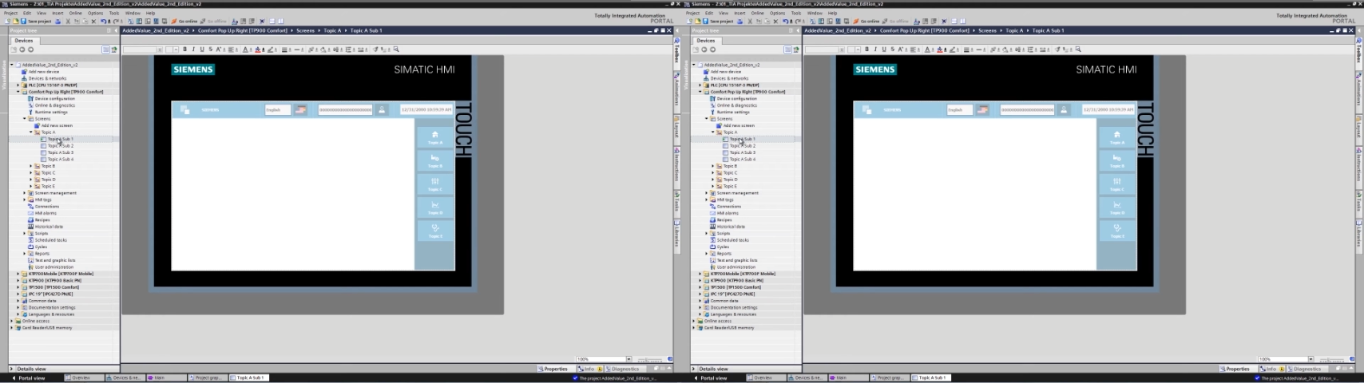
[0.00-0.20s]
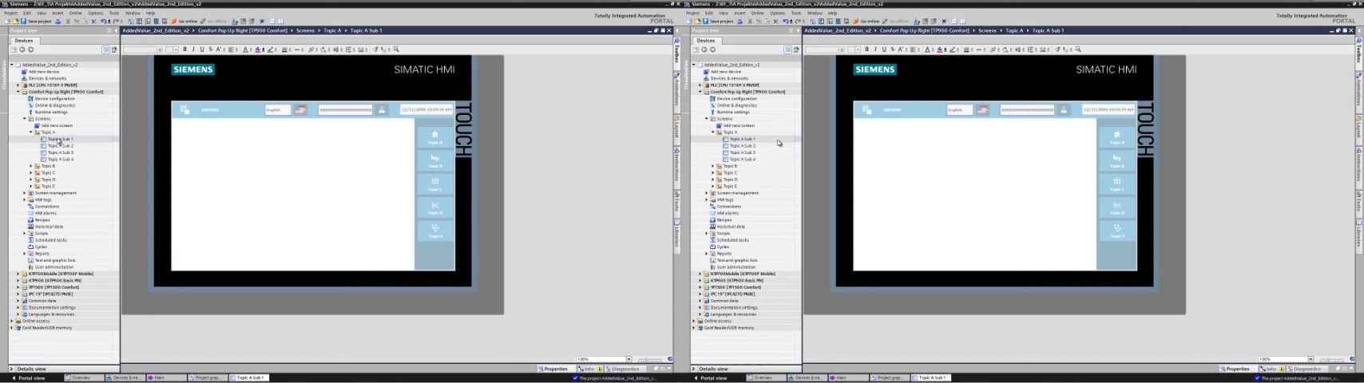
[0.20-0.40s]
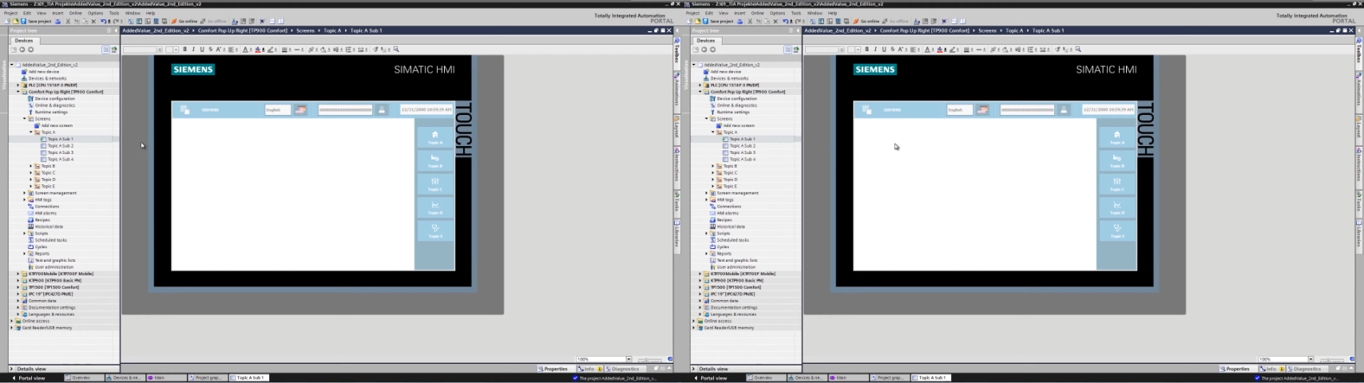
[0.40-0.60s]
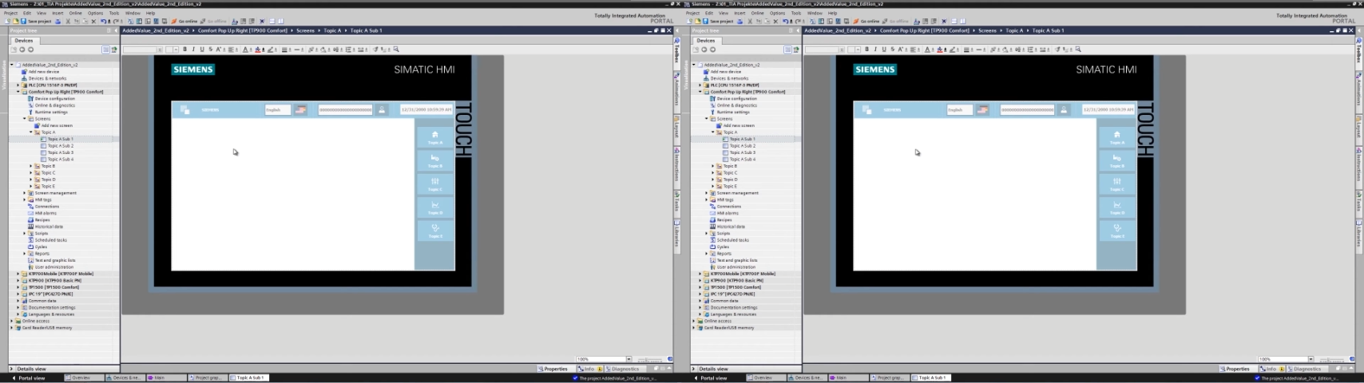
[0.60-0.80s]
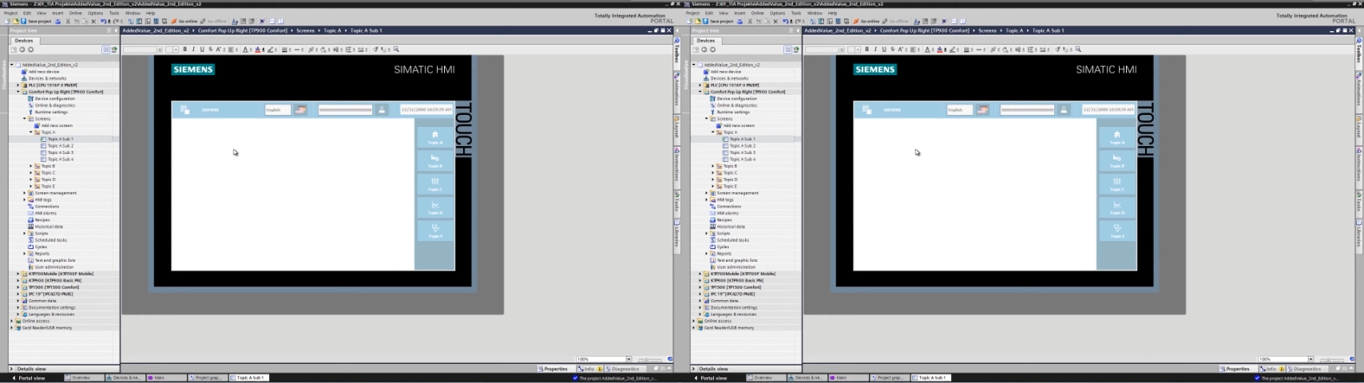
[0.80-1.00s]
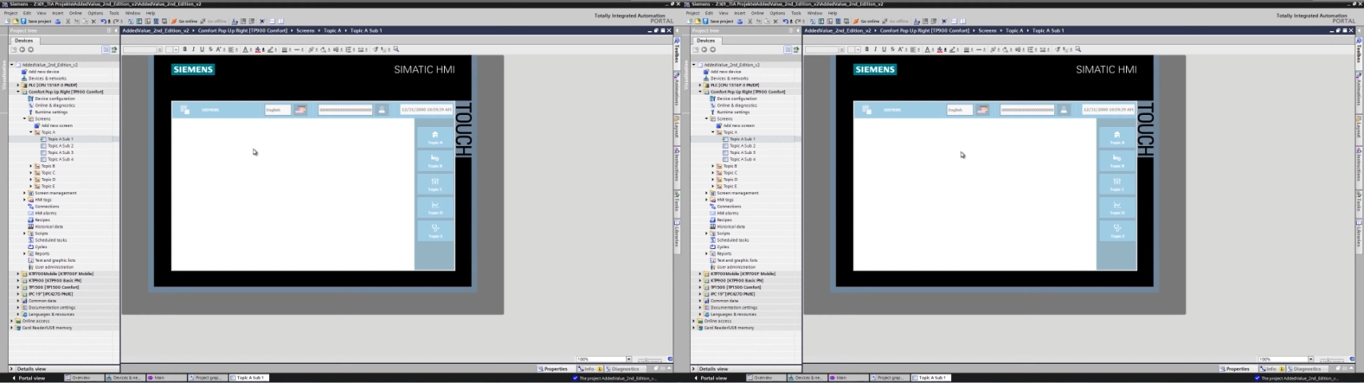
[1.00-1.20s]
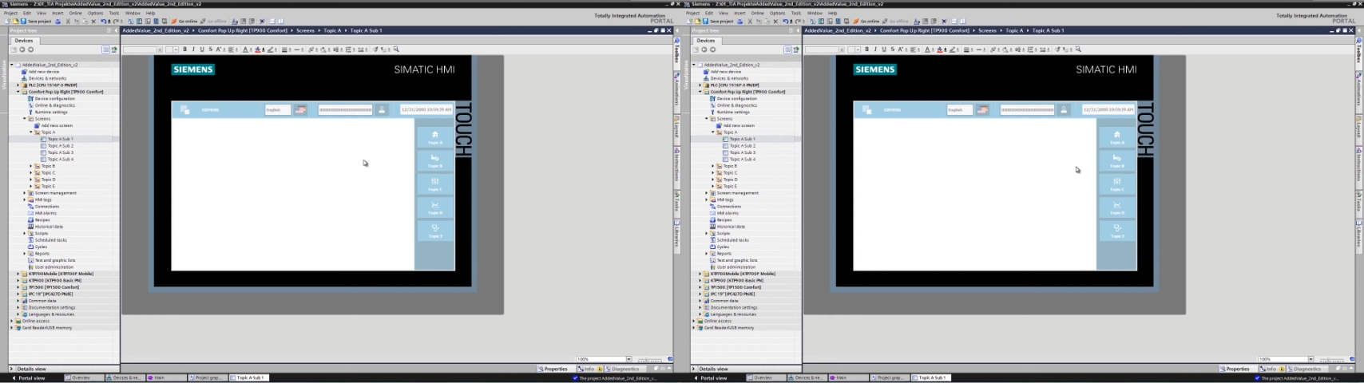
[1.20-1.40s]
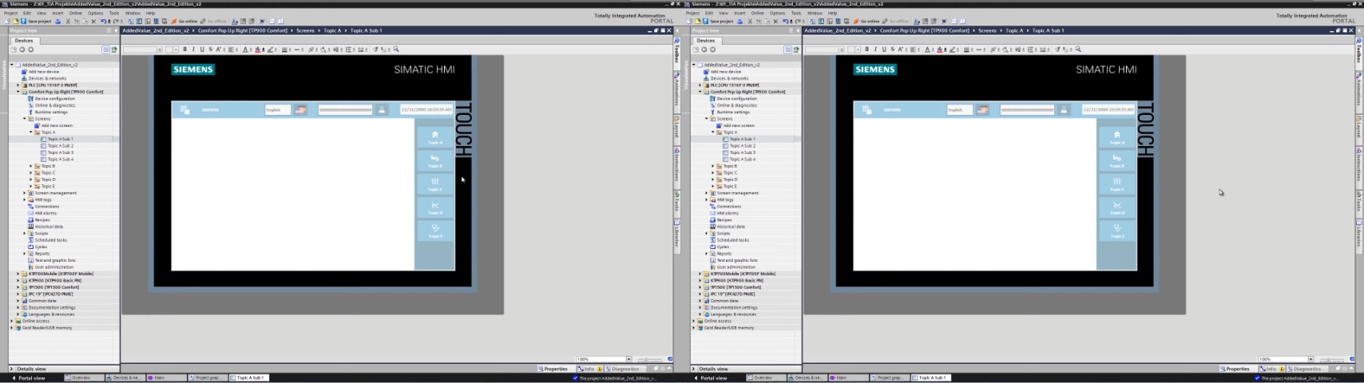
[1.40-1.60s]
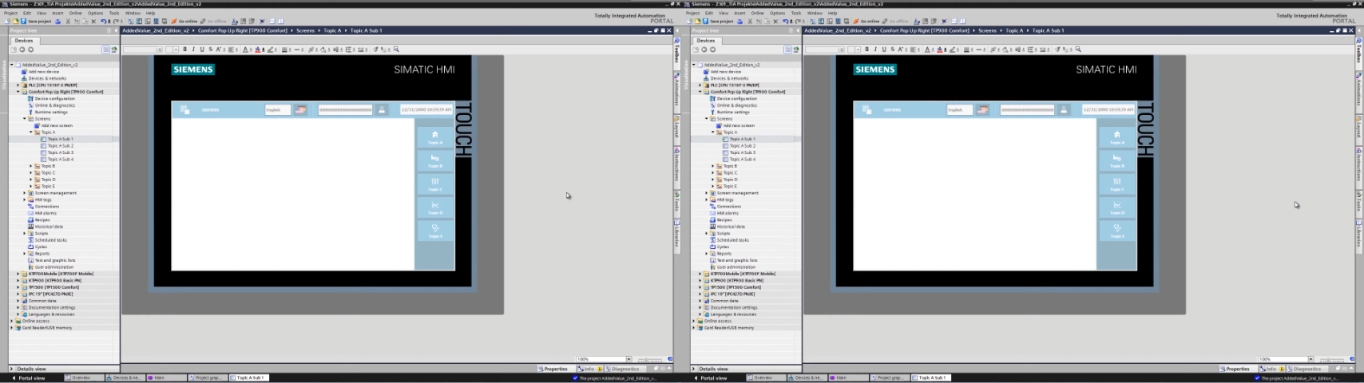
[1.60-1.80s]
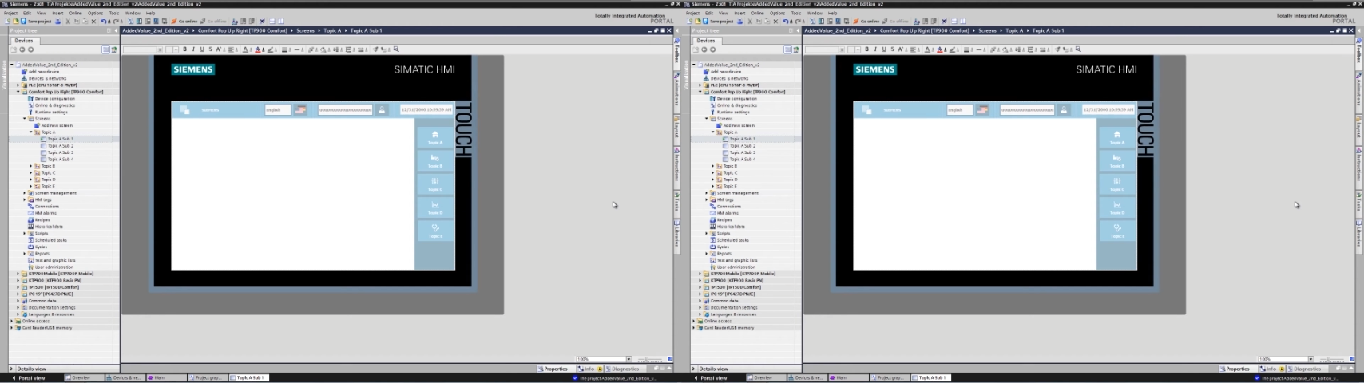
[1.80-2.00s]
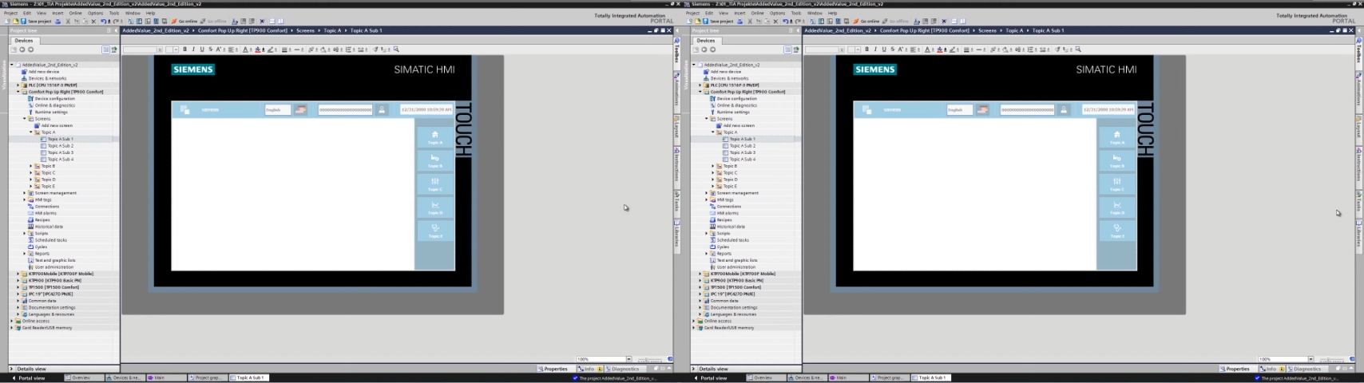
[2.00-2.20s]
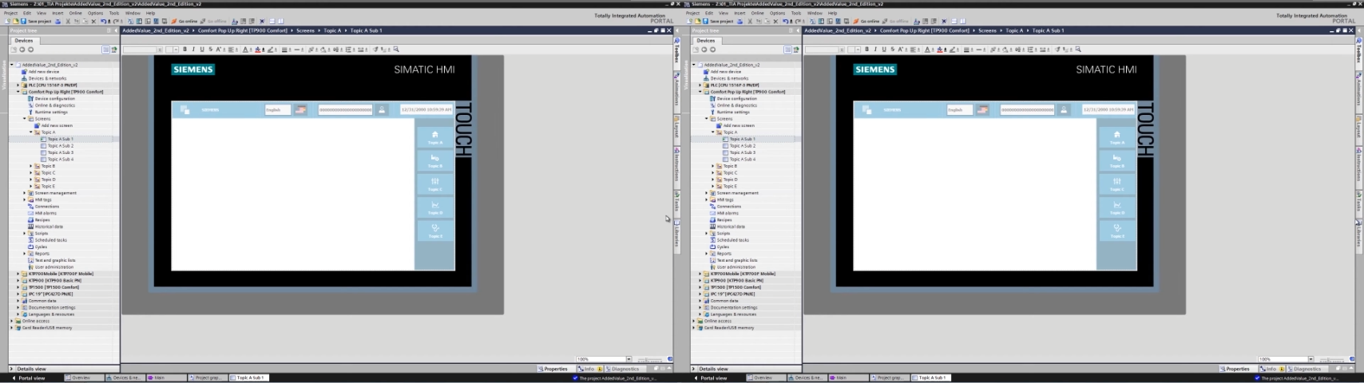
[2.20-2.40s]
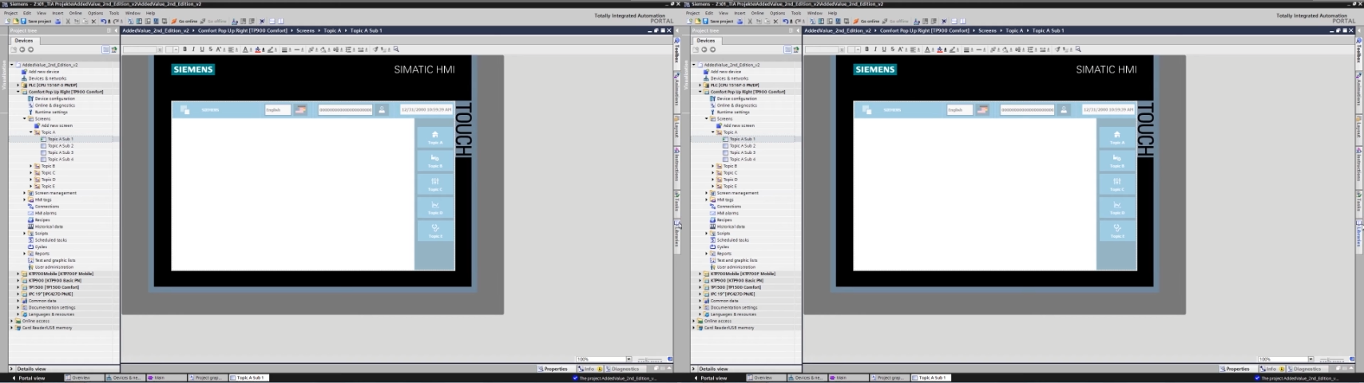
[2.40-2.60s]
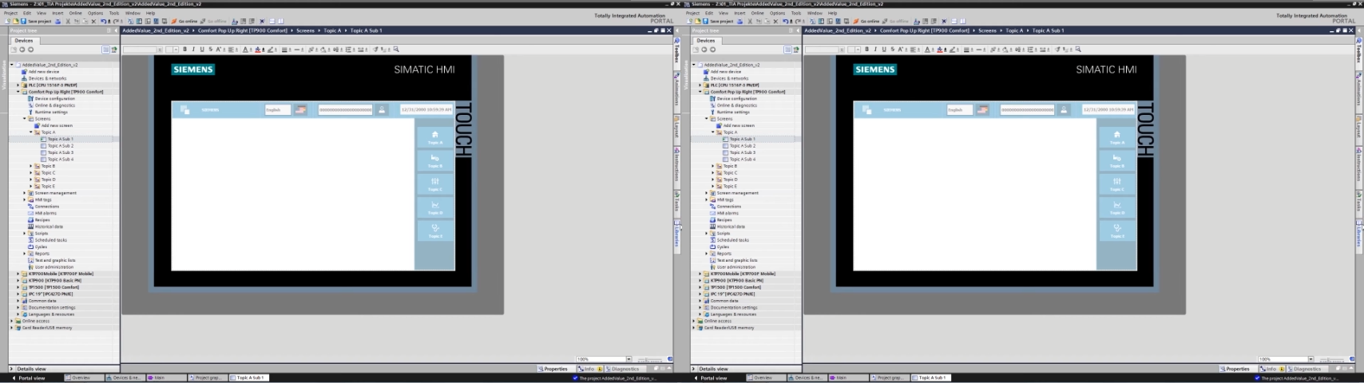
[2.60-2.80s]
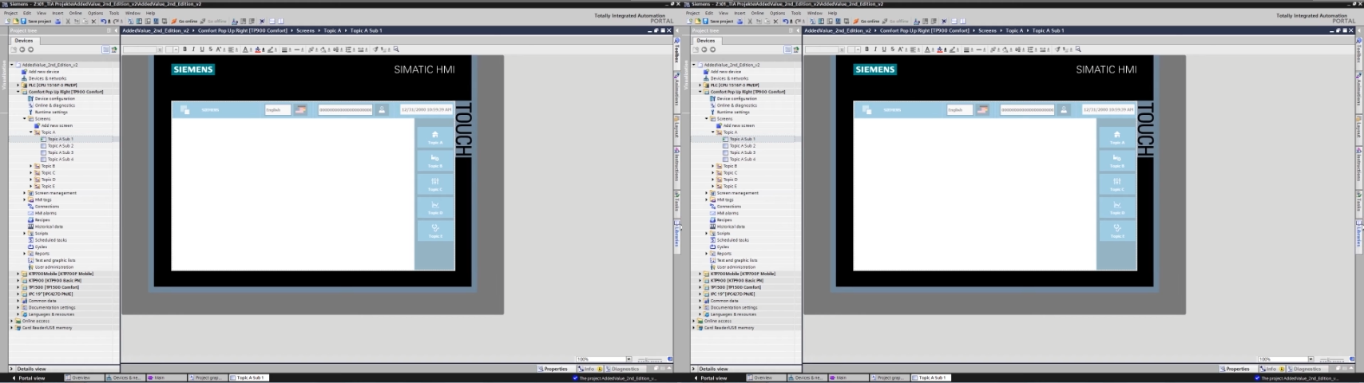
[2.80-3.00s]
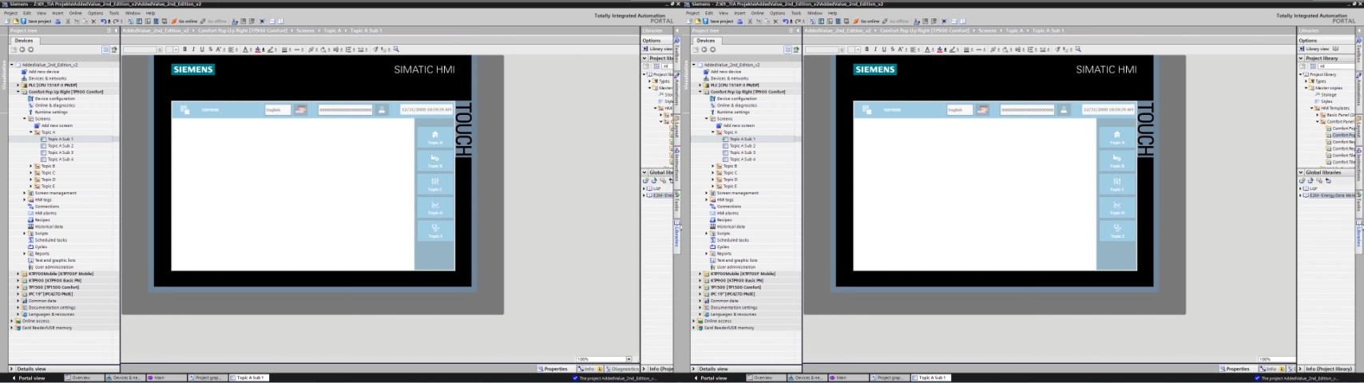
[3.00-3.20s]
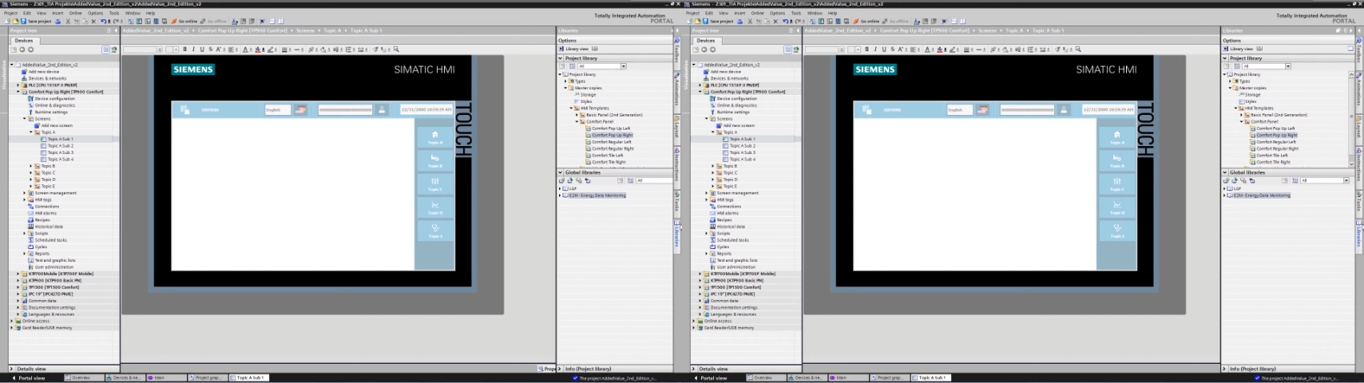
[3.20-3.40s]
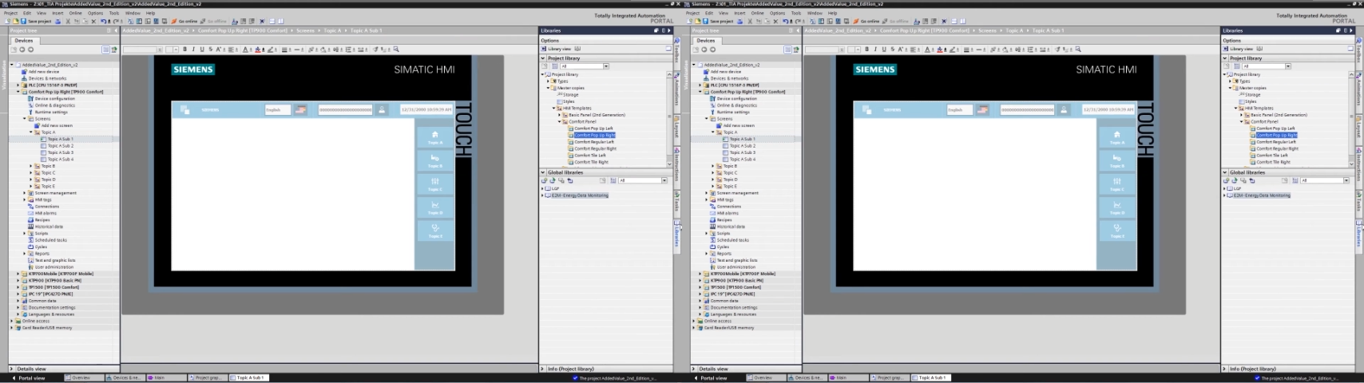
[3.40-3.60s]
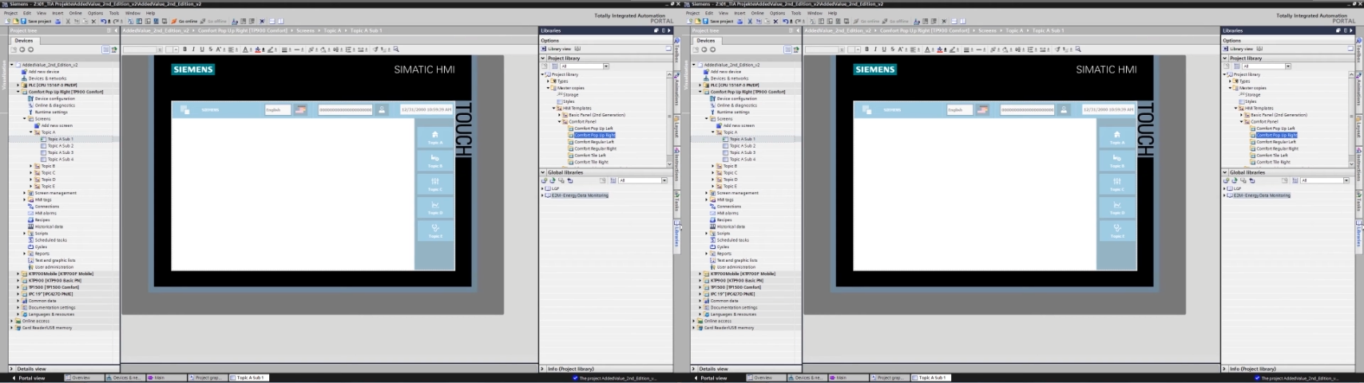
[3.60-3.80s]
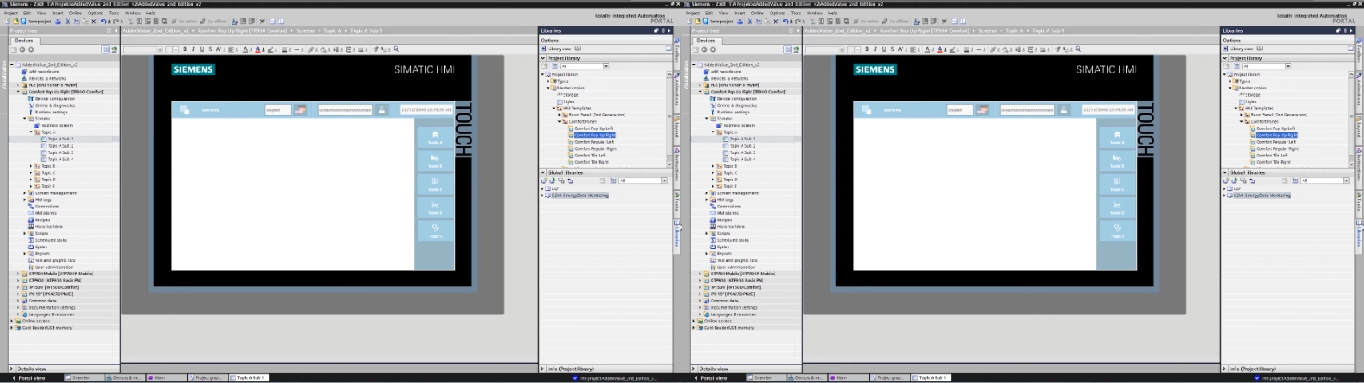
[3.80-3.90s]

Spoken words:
No face is visible, so there are no lips to read.